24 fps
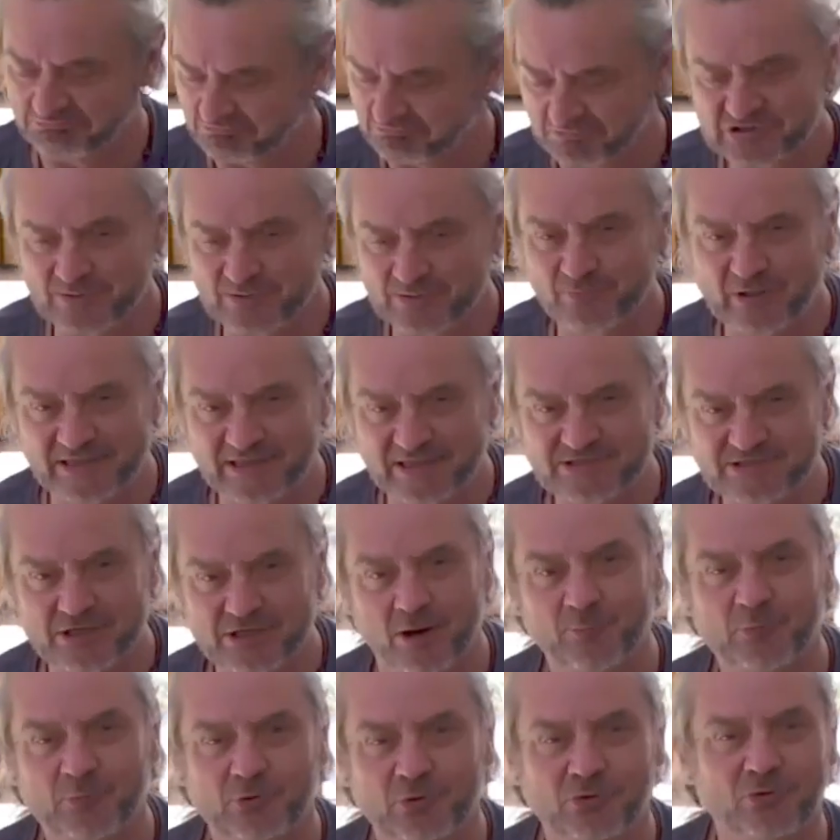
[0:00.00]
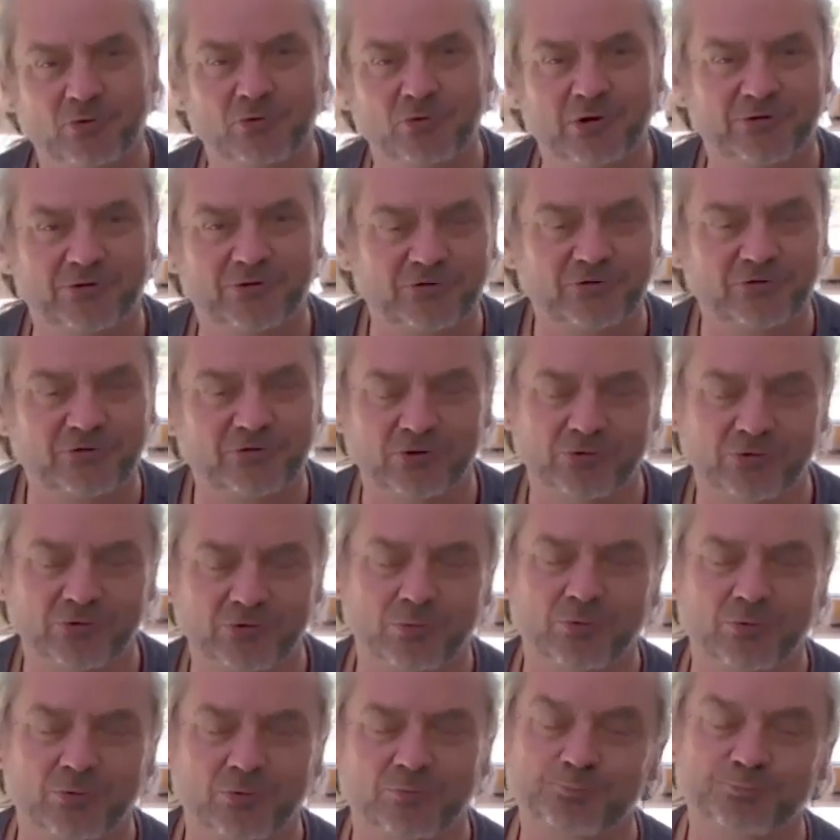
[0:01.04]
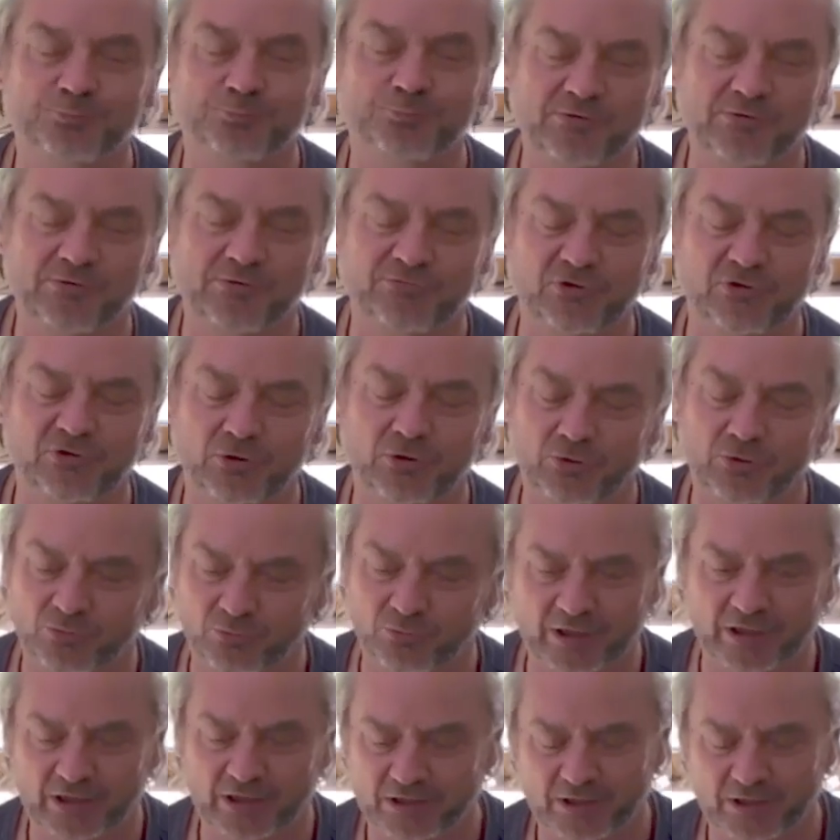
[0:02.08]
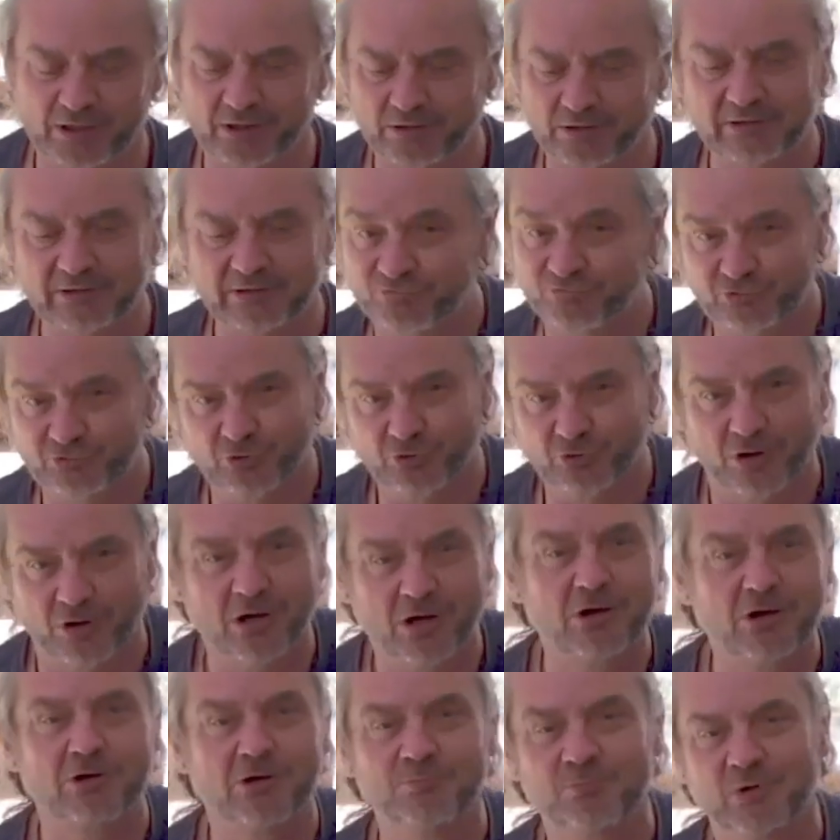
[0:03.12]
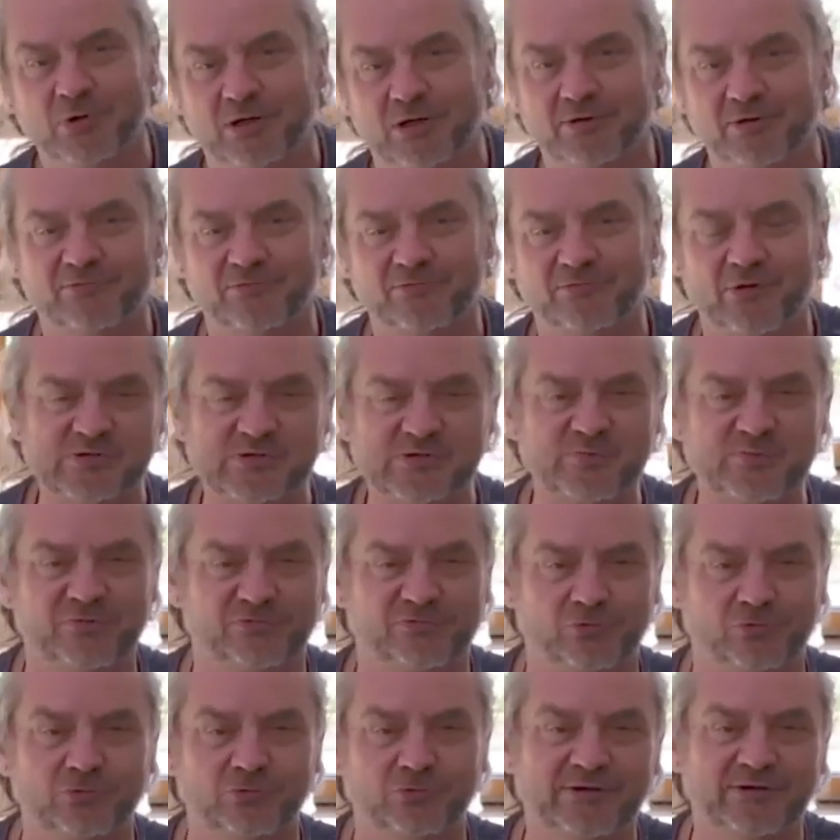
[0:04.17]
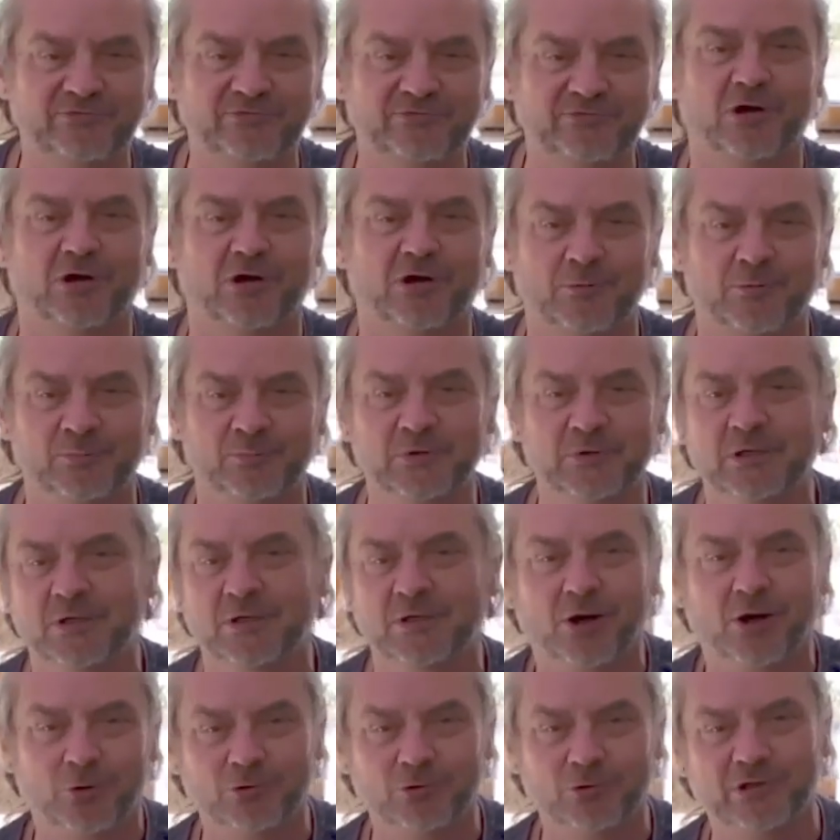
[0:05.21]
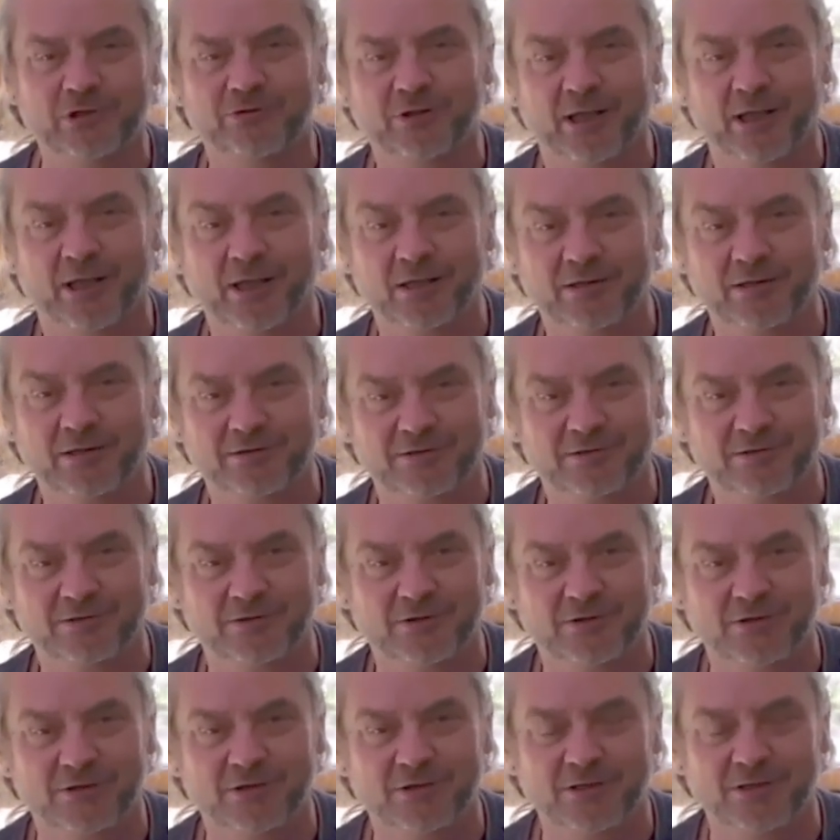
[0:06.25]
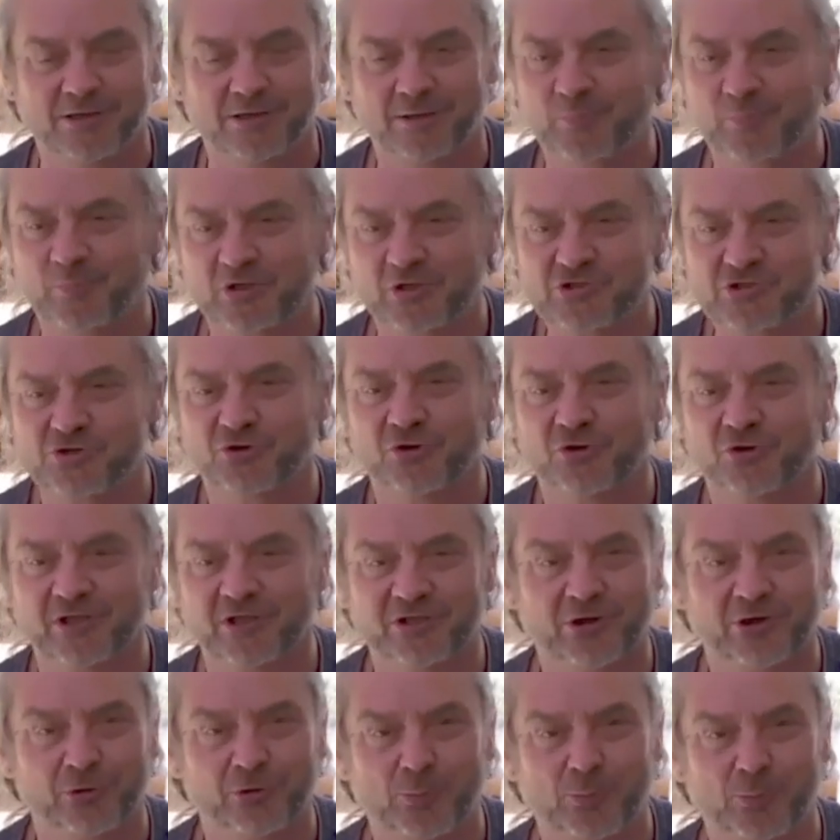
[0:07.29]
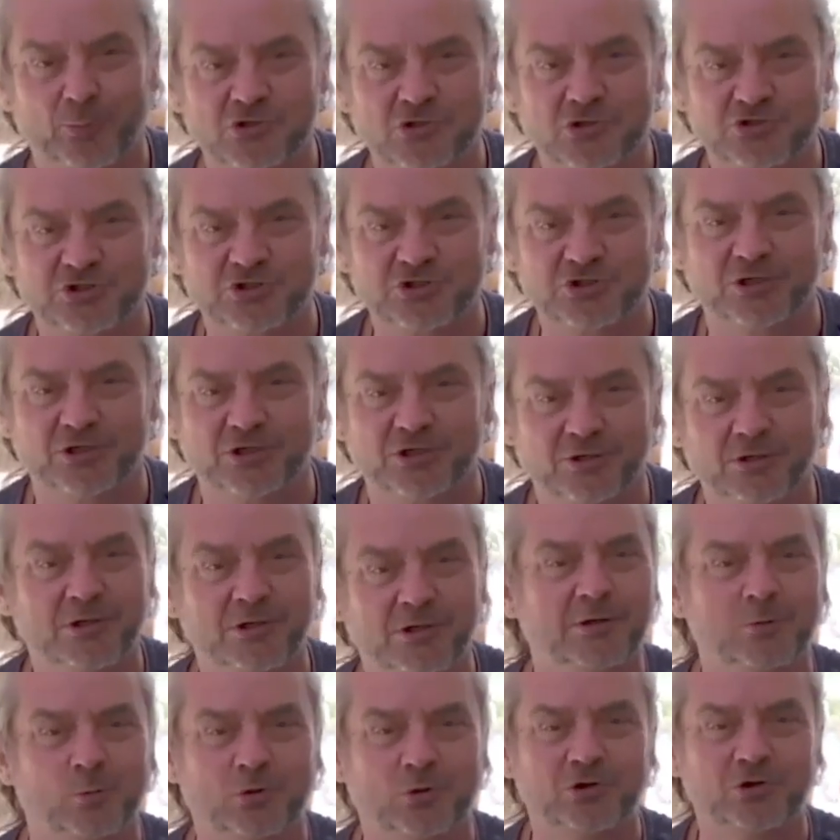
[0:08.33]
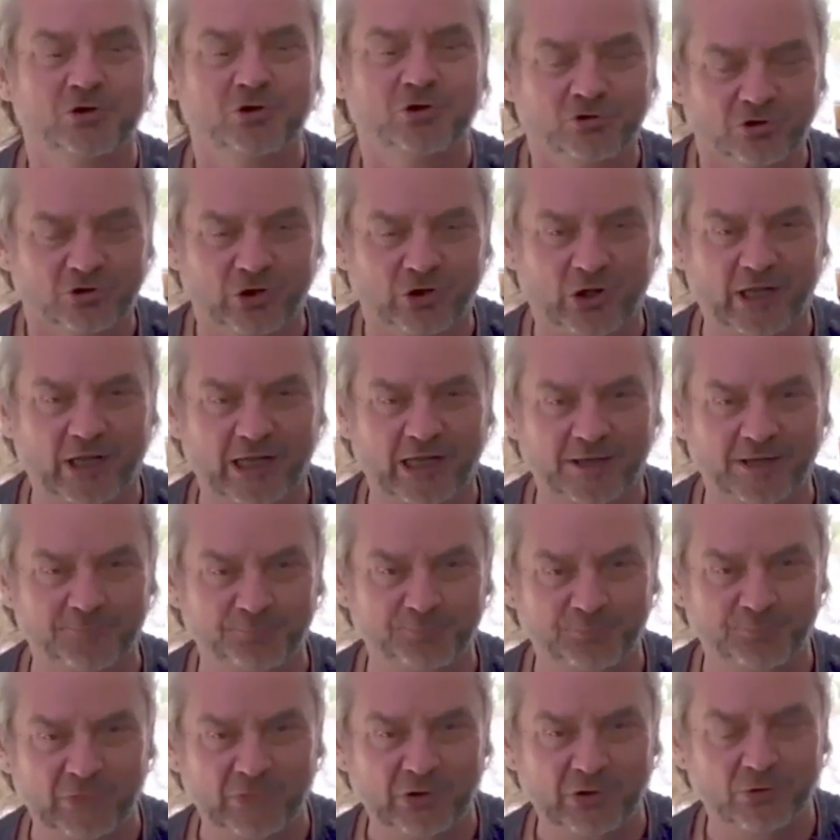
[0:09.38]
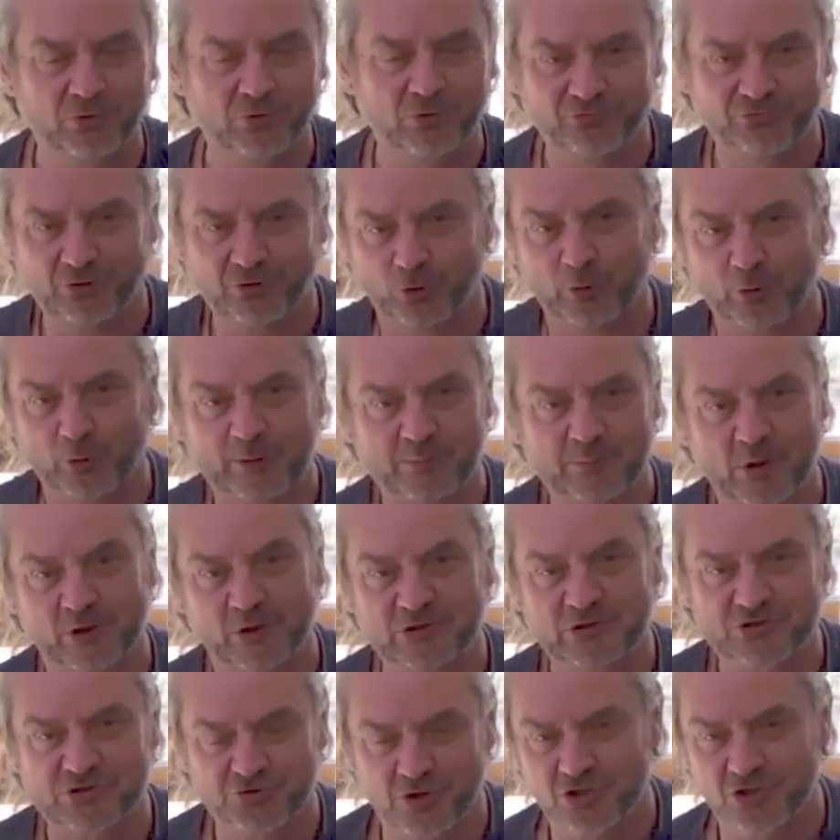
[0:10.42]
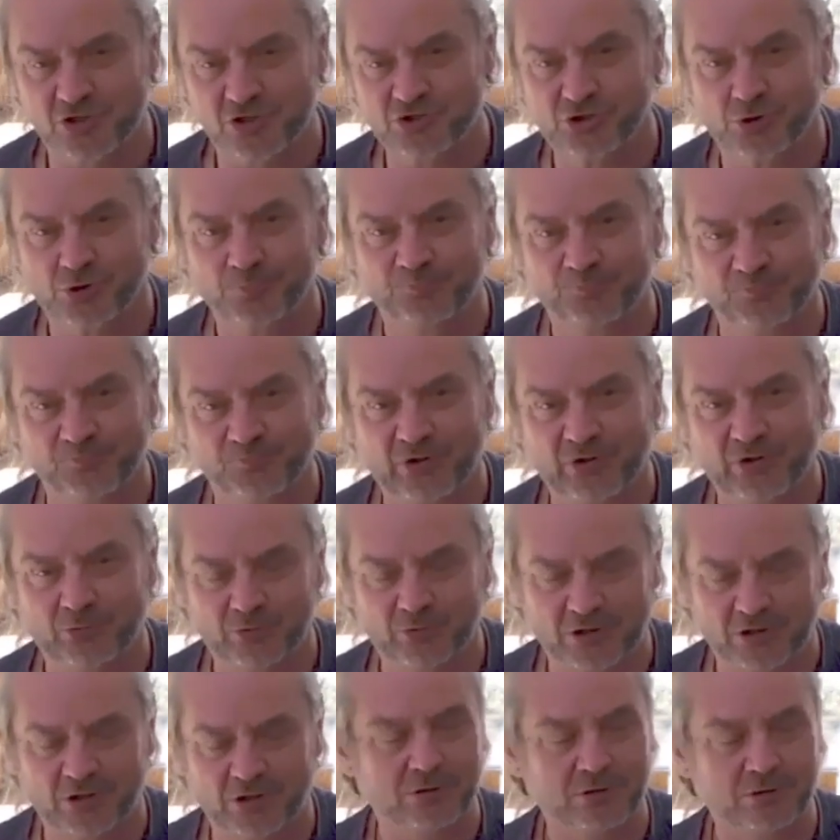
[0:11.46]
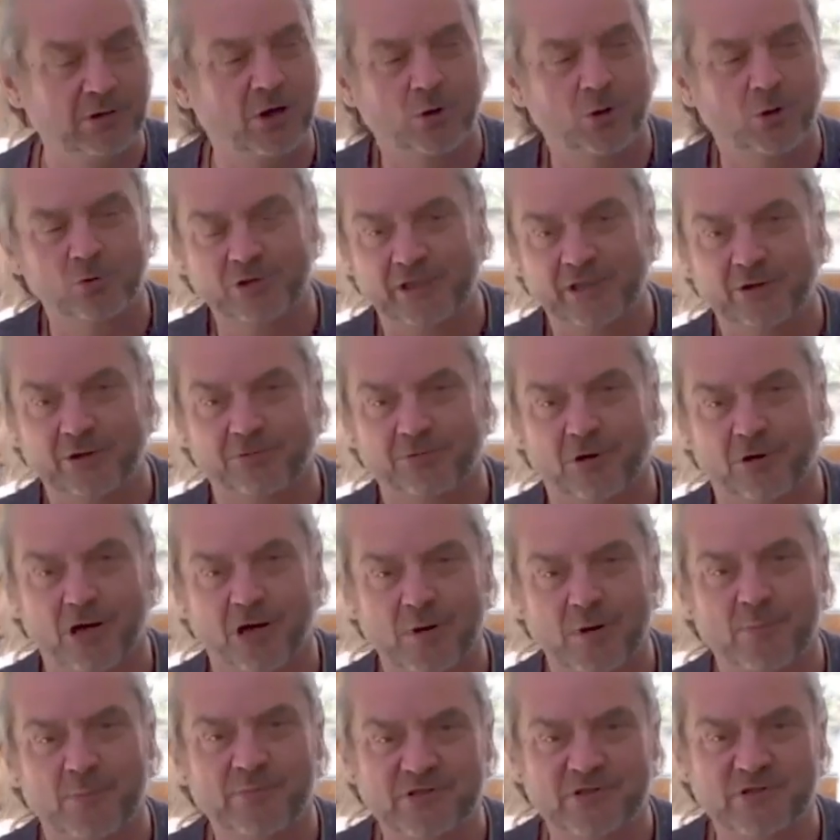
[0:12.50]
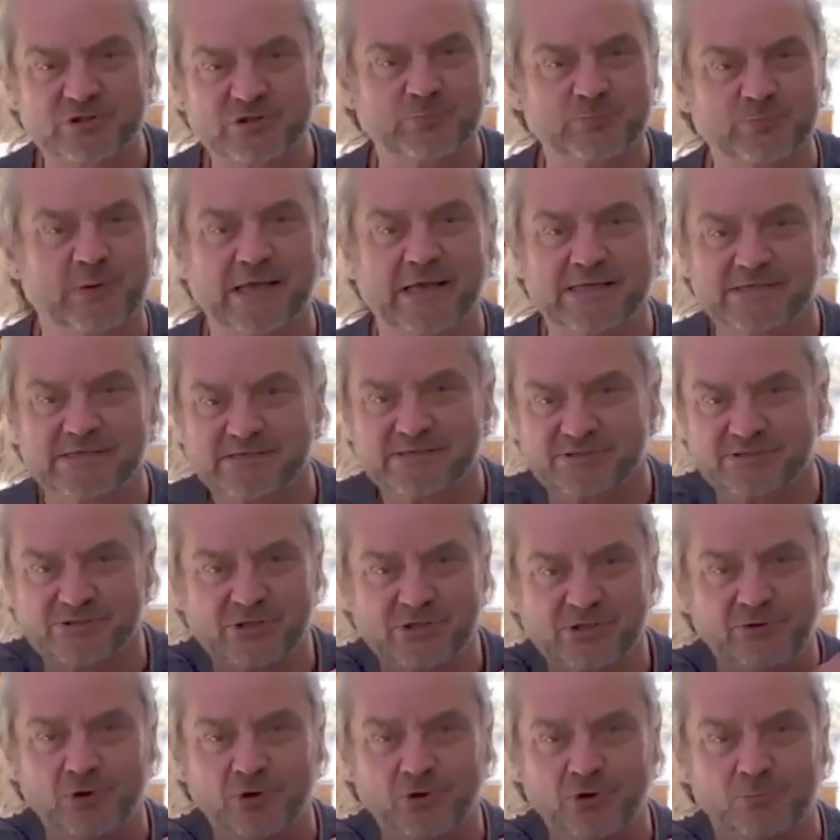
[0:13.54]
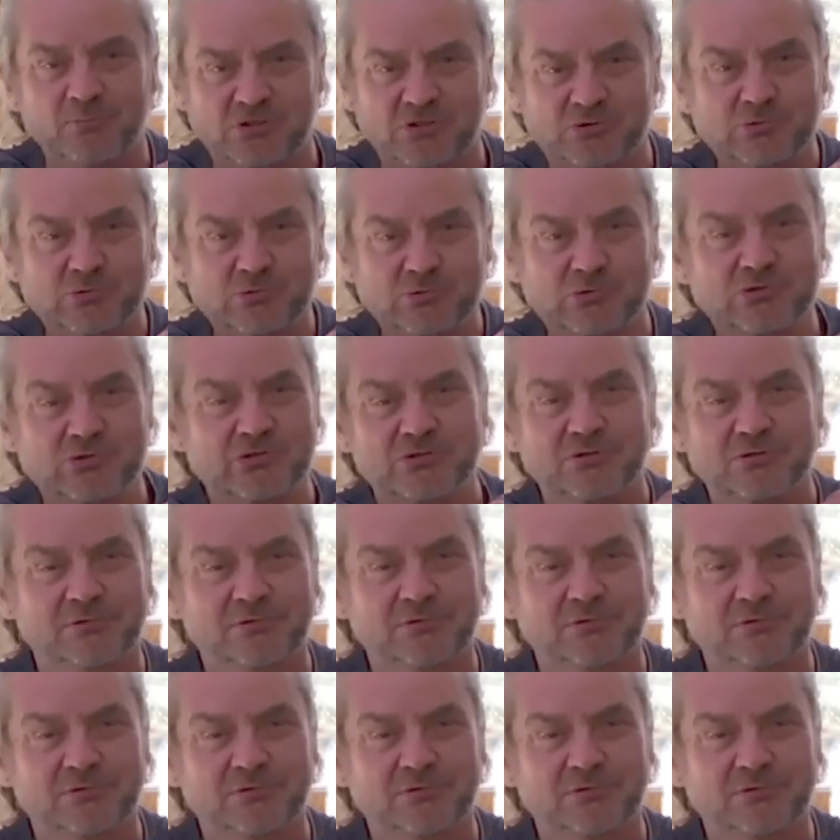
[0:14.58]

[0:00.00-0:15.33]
Simple example: if you lift your arm, I've done this before. You lift your arm, hold it there, because you're doing a yoga posture. What are you doing? You're following my instruction. You are holding your arm up in space, so you've got muscles